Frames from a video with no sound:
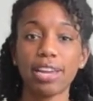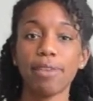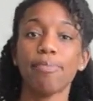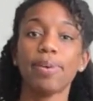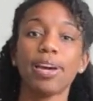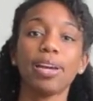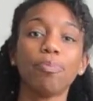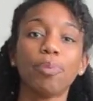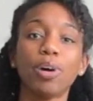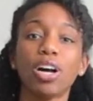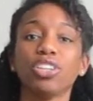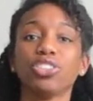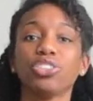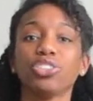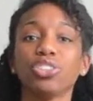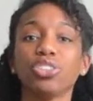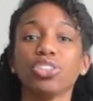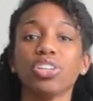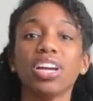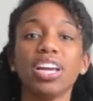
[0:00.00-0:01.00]
In bad
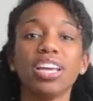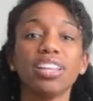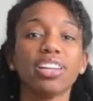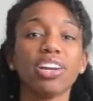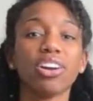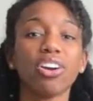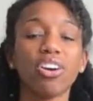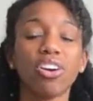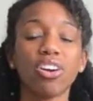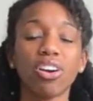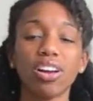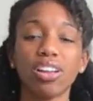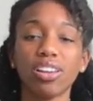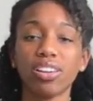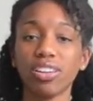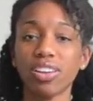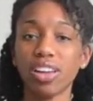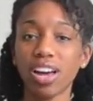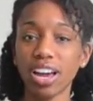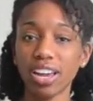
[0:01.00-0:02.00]
posture, there are a
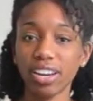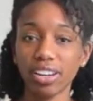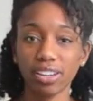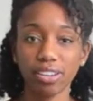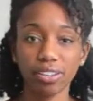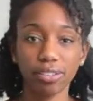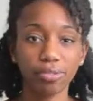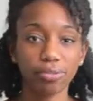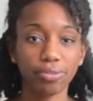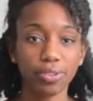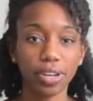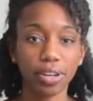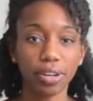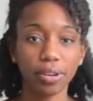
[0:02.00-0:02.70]
lot of